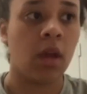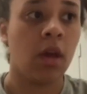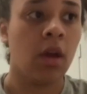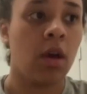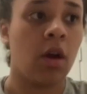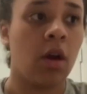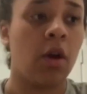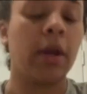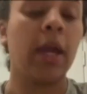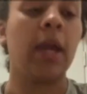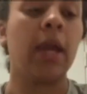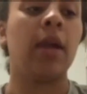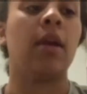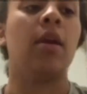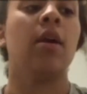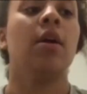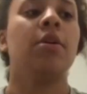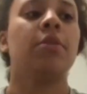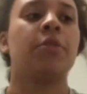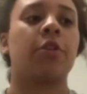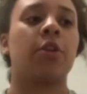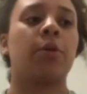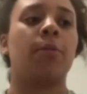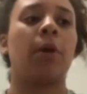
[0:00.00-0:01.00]
Okay,
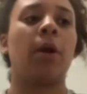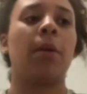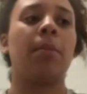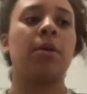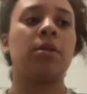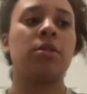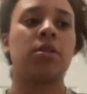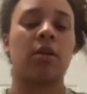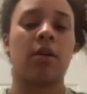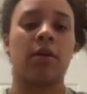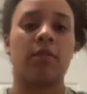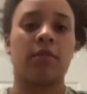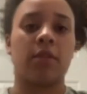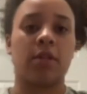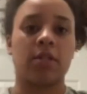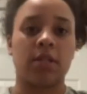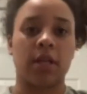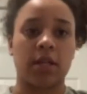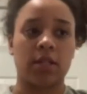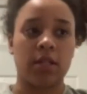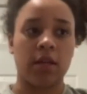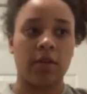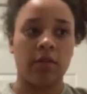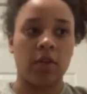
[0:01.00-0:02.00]
so the purpose of this
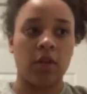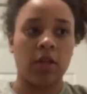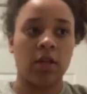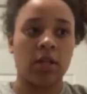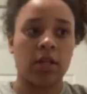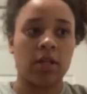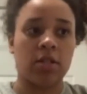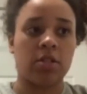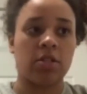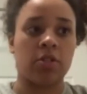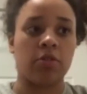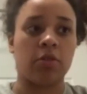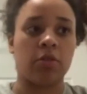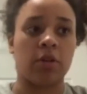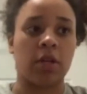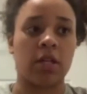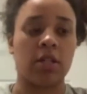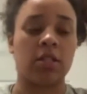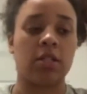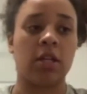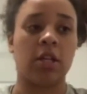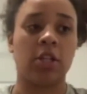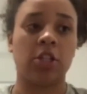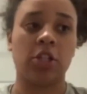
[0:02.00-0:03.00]
activity is to
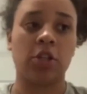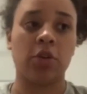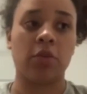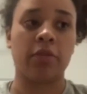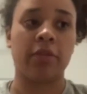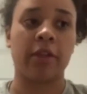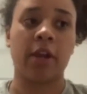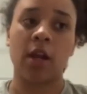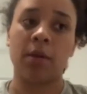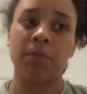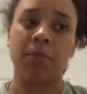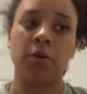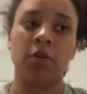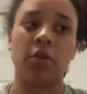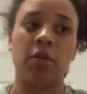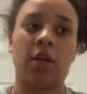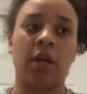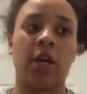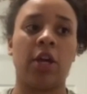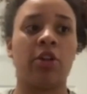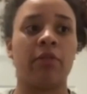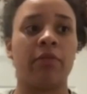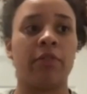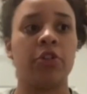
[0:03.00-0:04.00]
continue
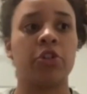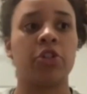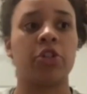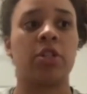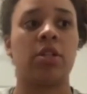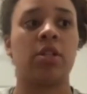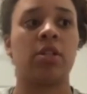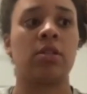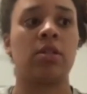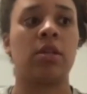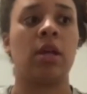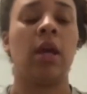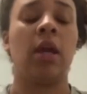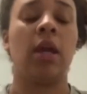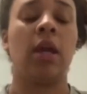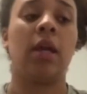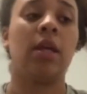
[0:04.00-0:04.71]
therapeutic interventions